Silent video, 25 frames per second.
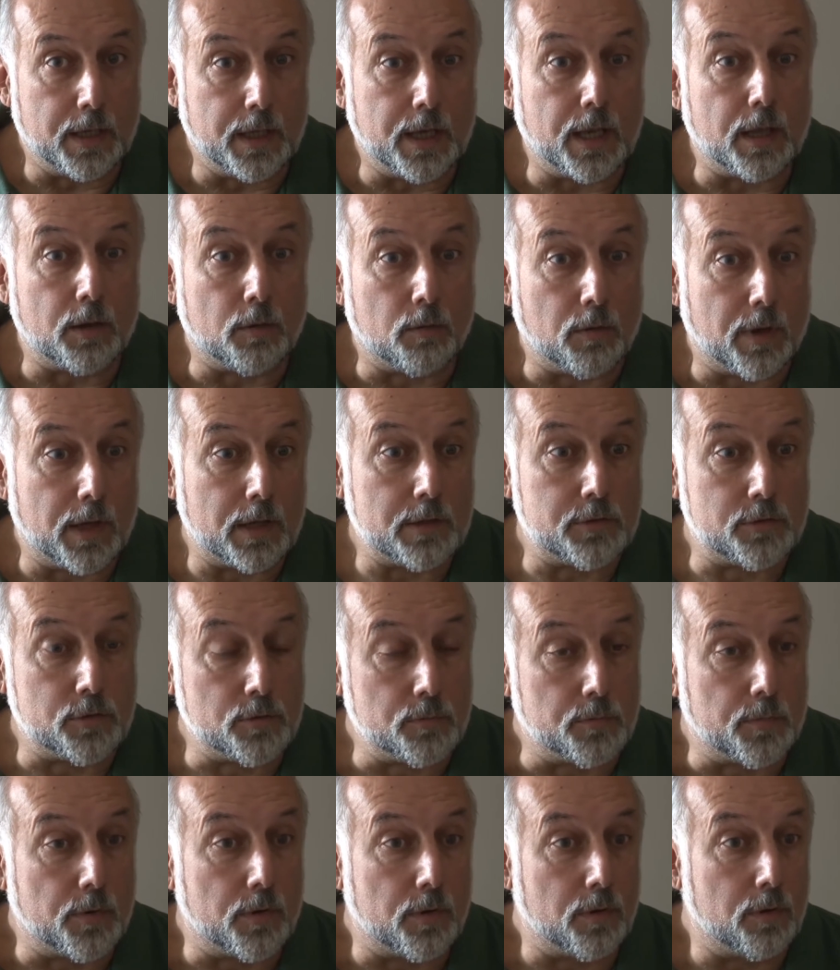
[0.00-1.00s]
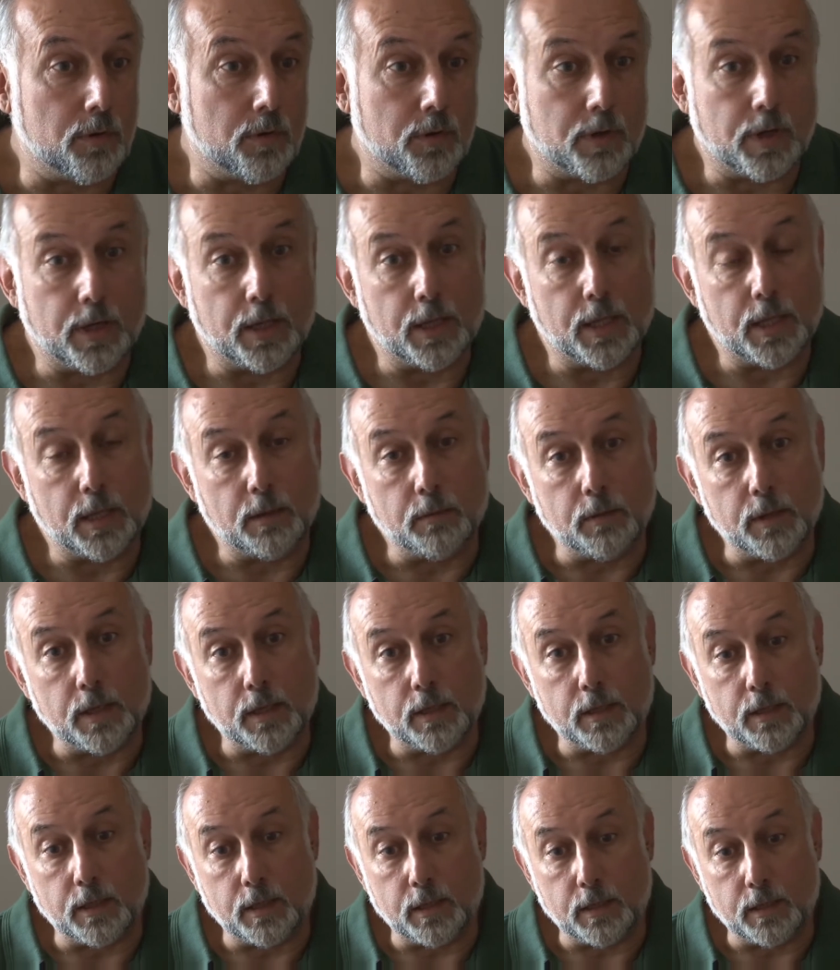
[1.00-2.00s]
as the blood products are all
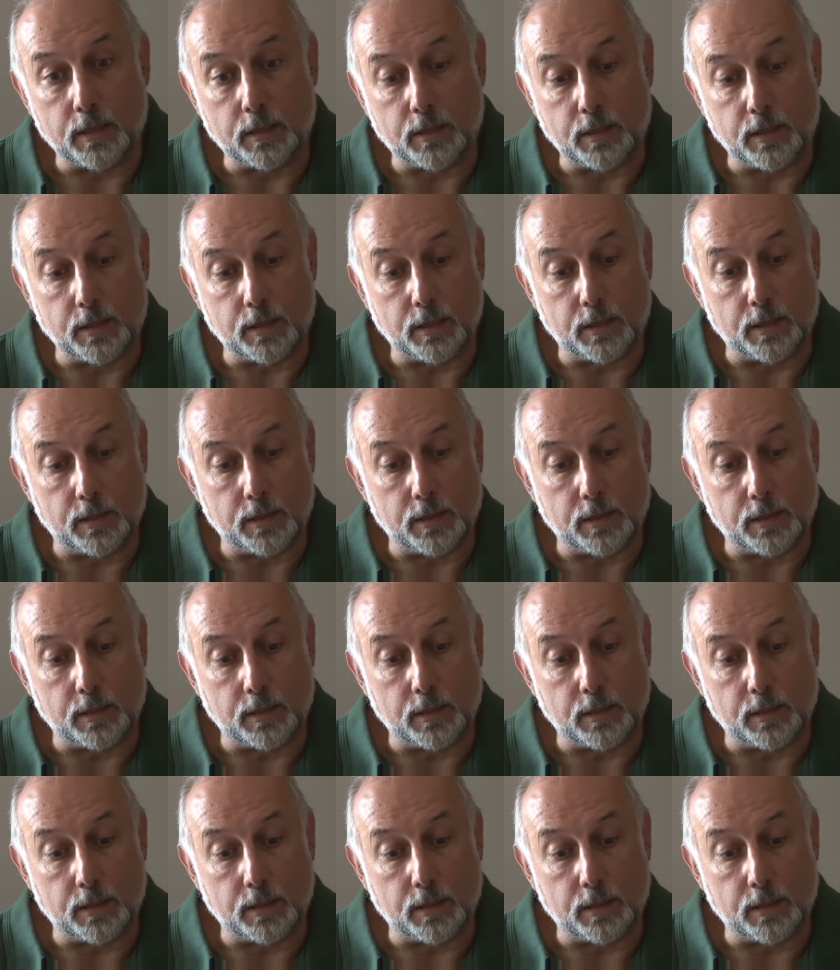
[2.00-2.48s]
exported.